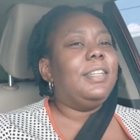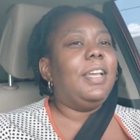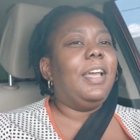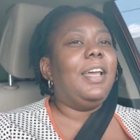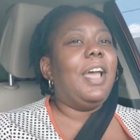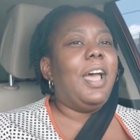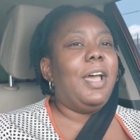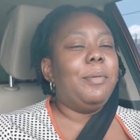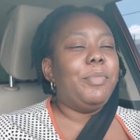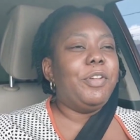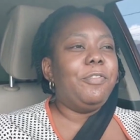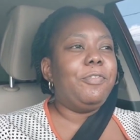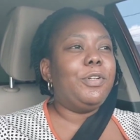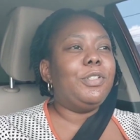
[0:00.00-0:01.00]
So yeah, I'm
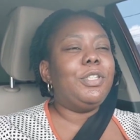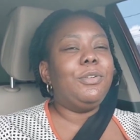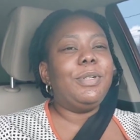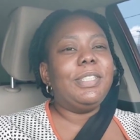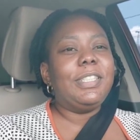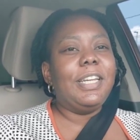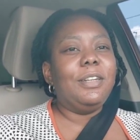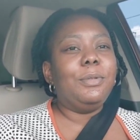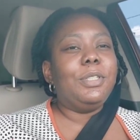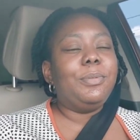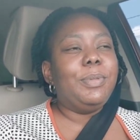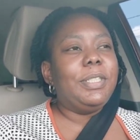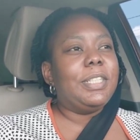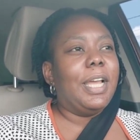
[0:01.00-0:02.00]
the floater resident,
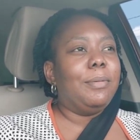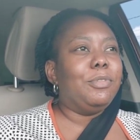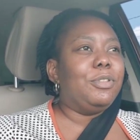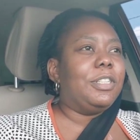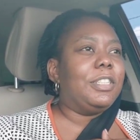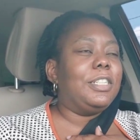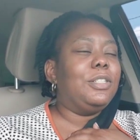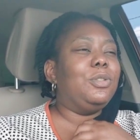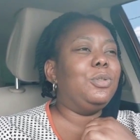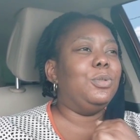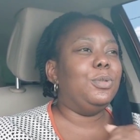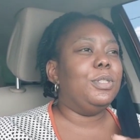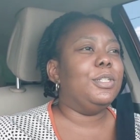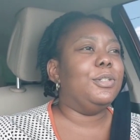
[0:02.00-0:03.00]
which means I'm the resident
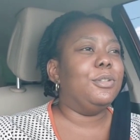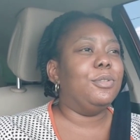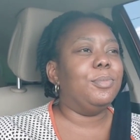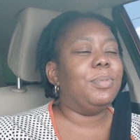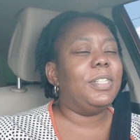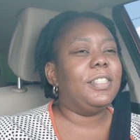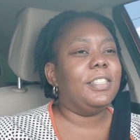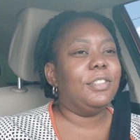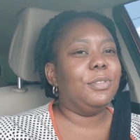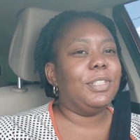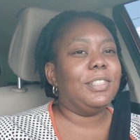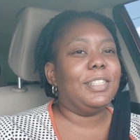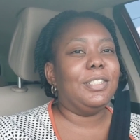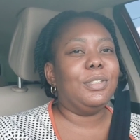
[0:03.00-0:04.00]
who, you know, replaces
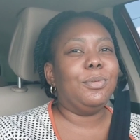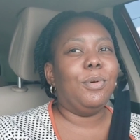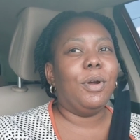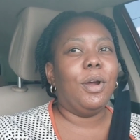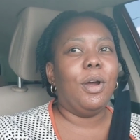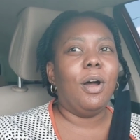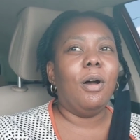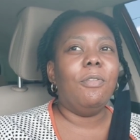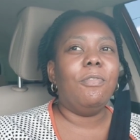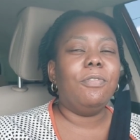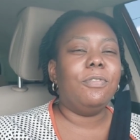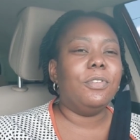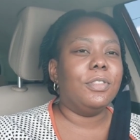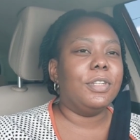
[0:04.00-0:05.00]
residents who are off
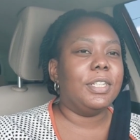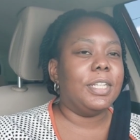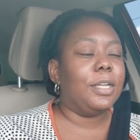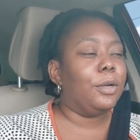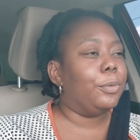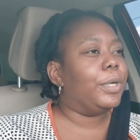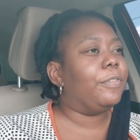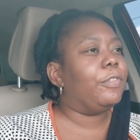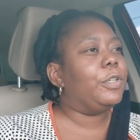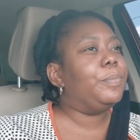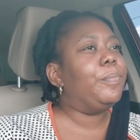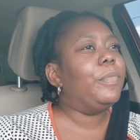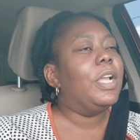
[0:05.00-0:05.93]
for the day or whatever.